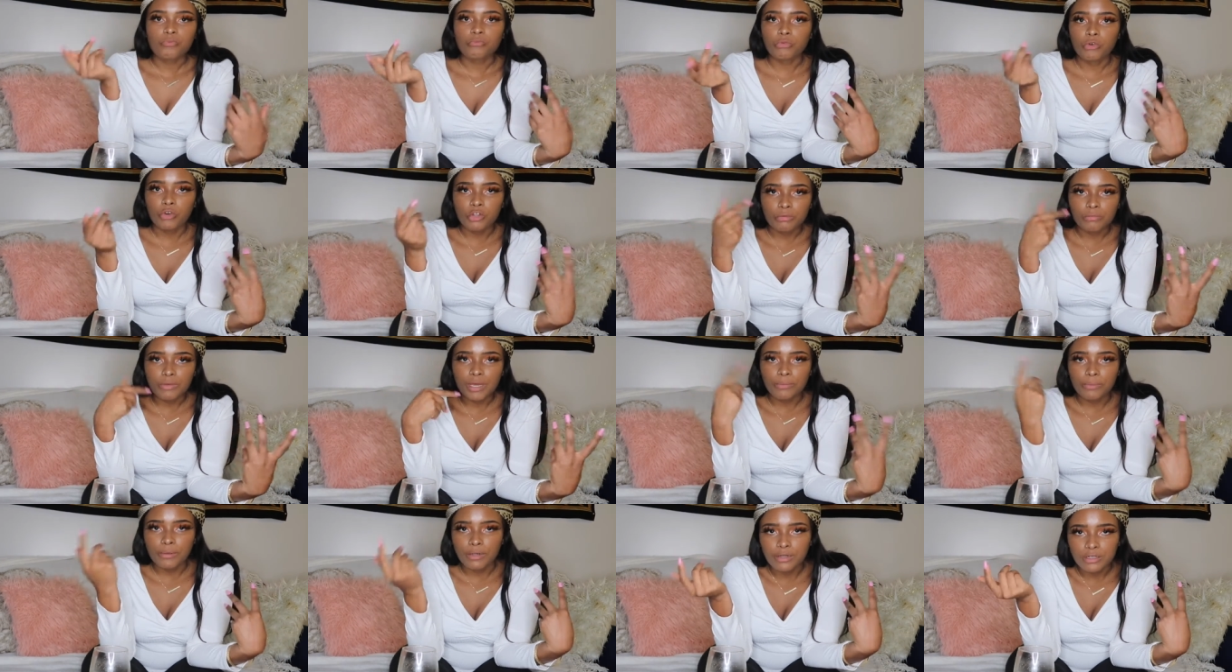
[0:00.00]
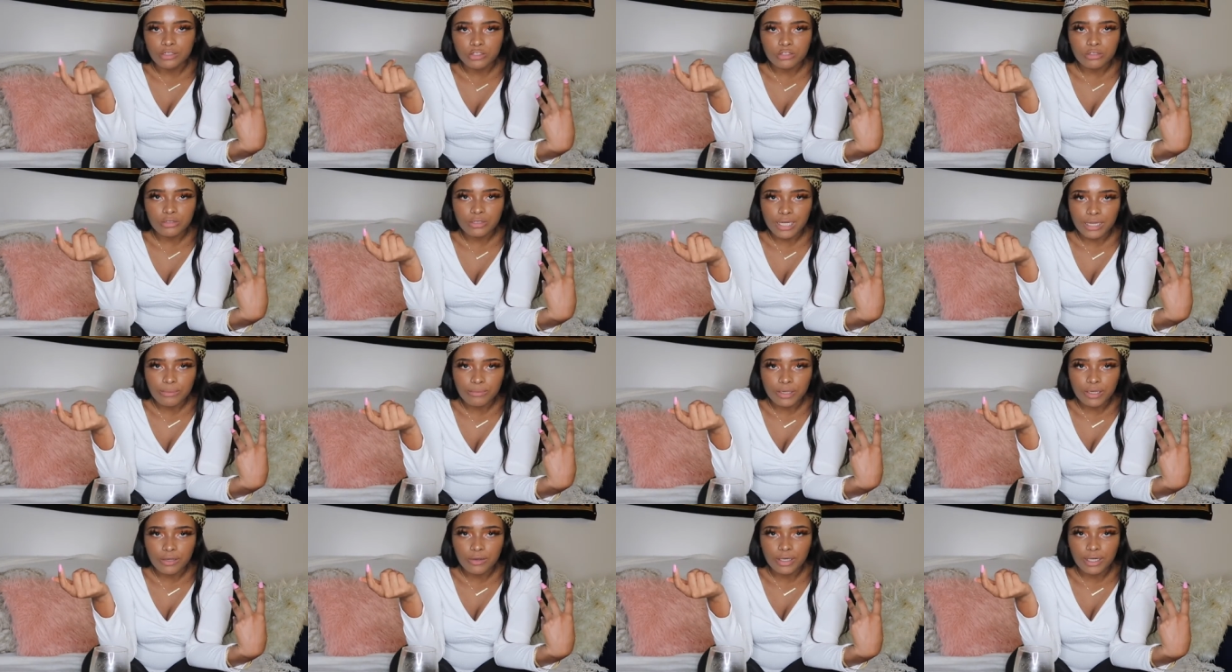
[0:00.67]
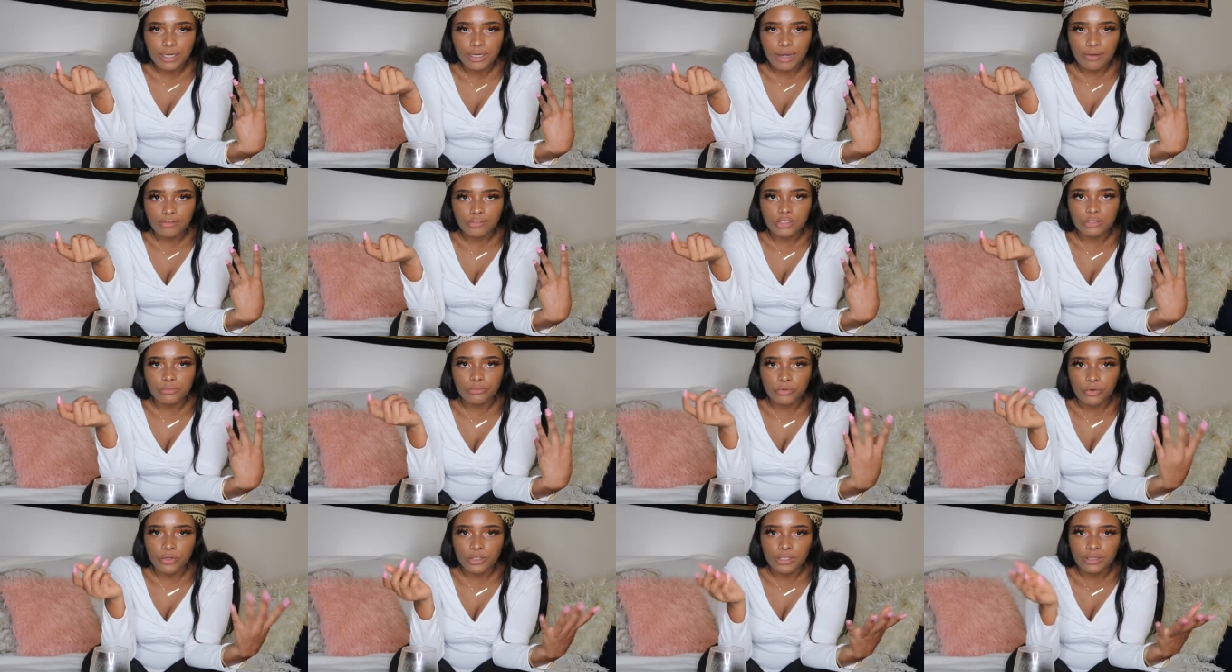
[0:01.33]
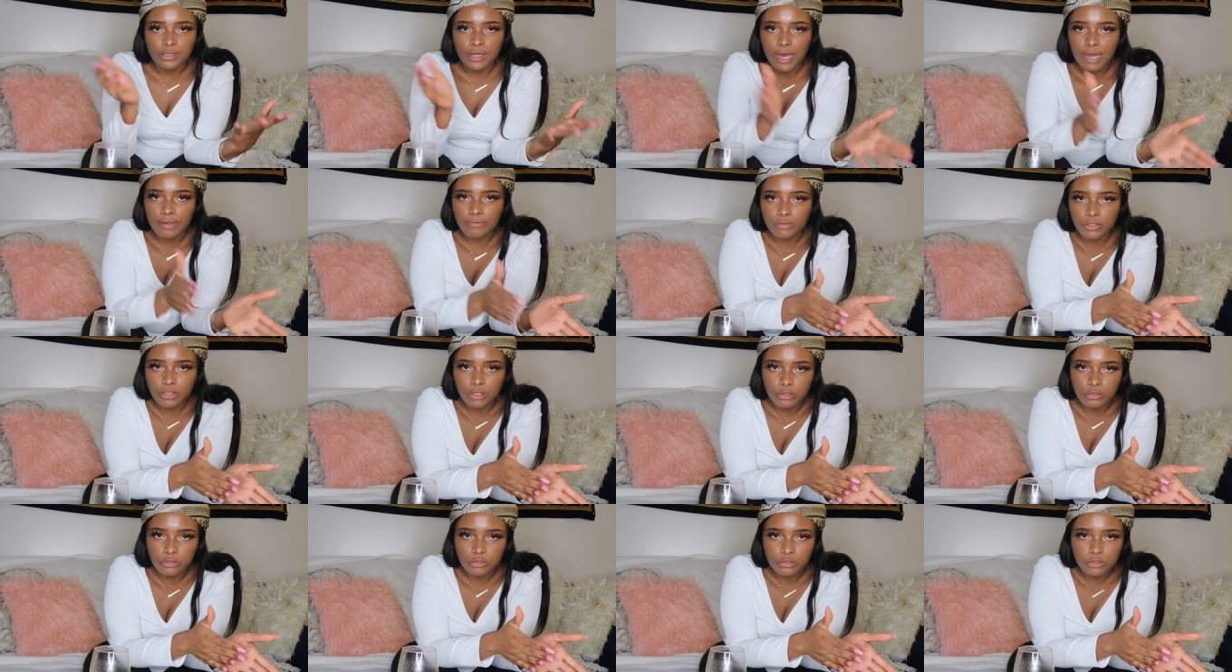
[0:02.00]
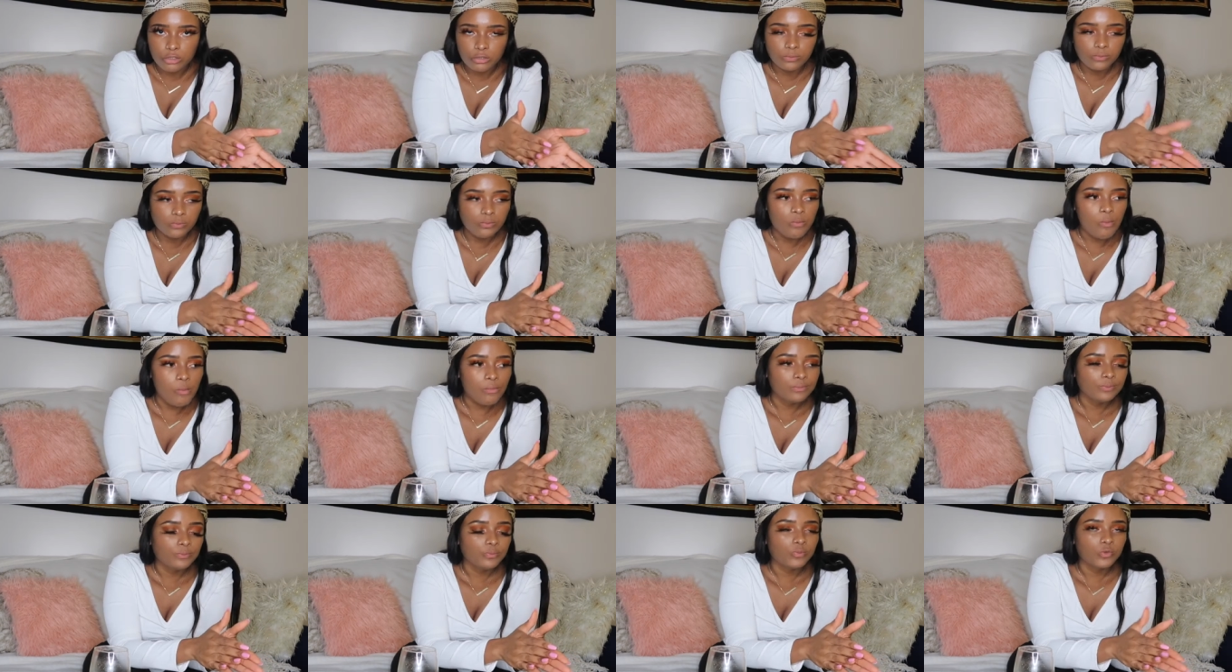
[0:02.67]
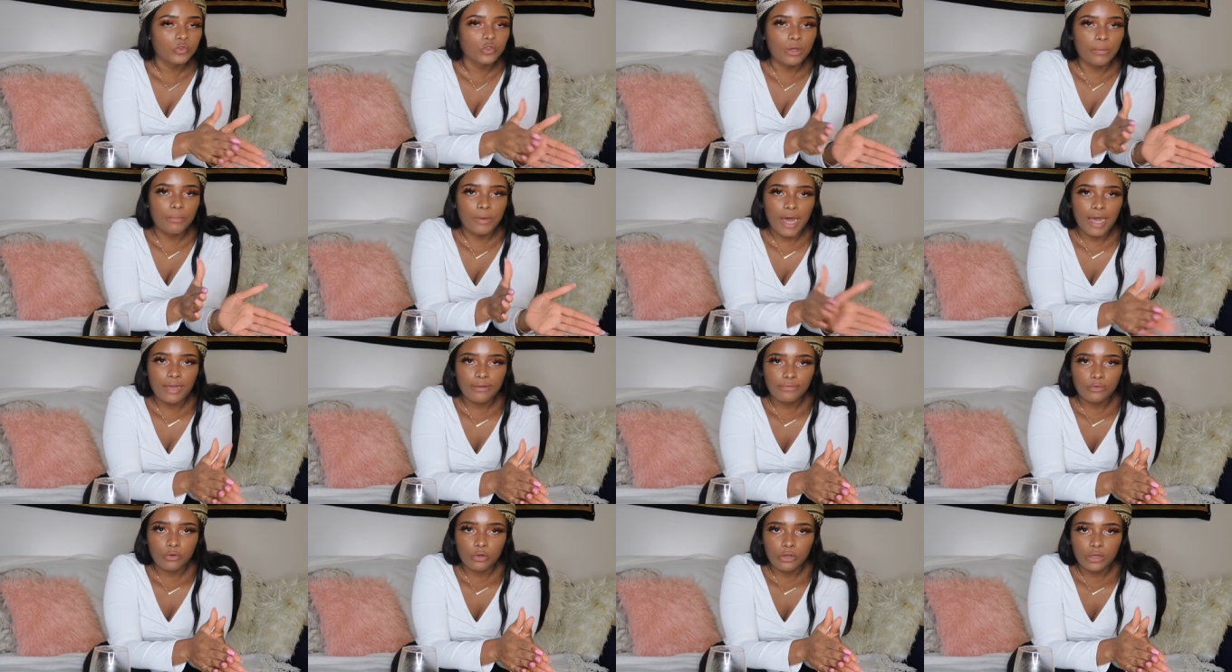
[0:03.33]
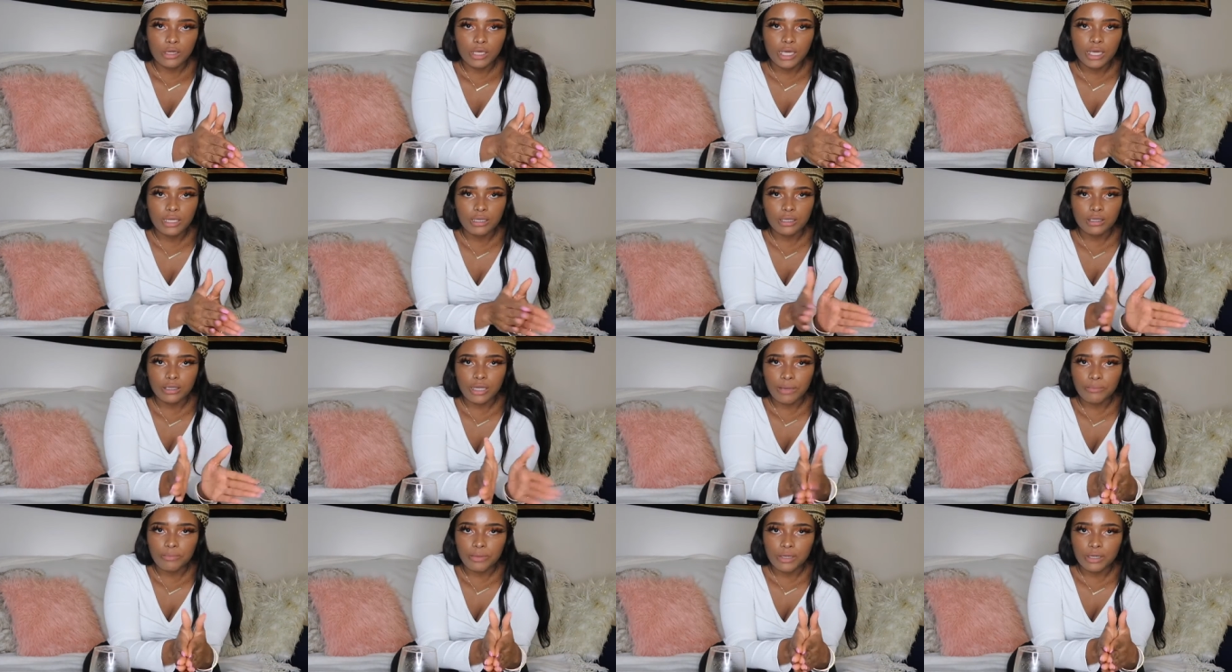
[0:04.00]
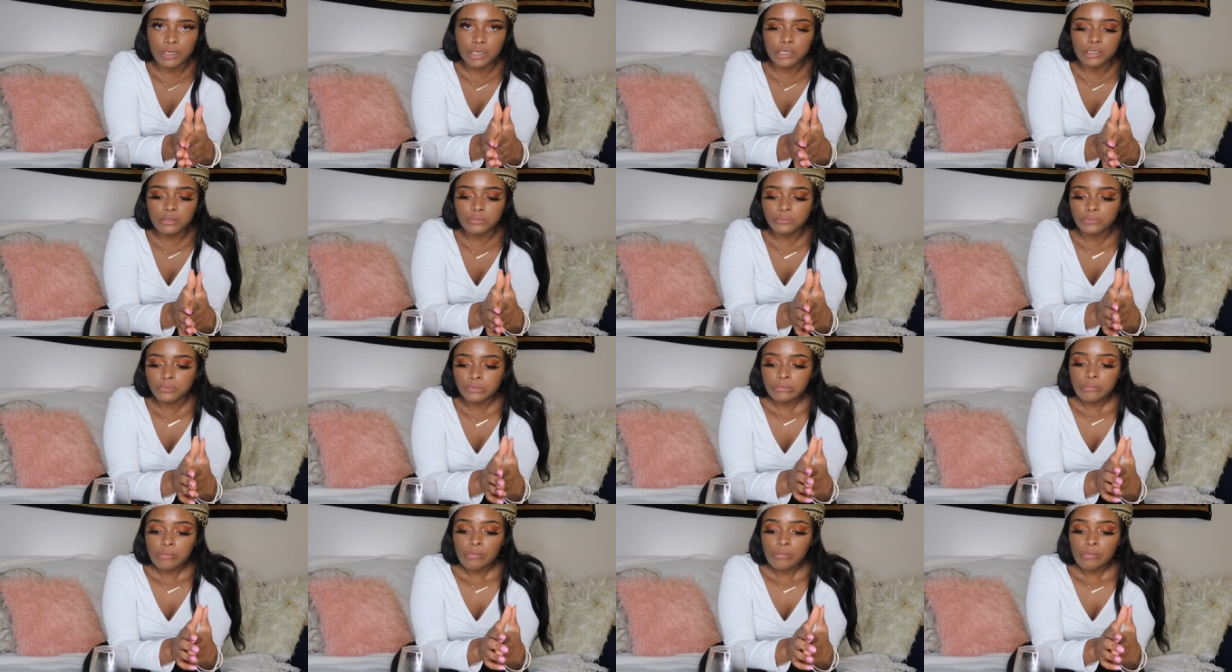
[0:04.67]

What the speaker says: Both of my parents are Liberian. I was born in the Ivory Coast, so I'm Ivorian and Liberian.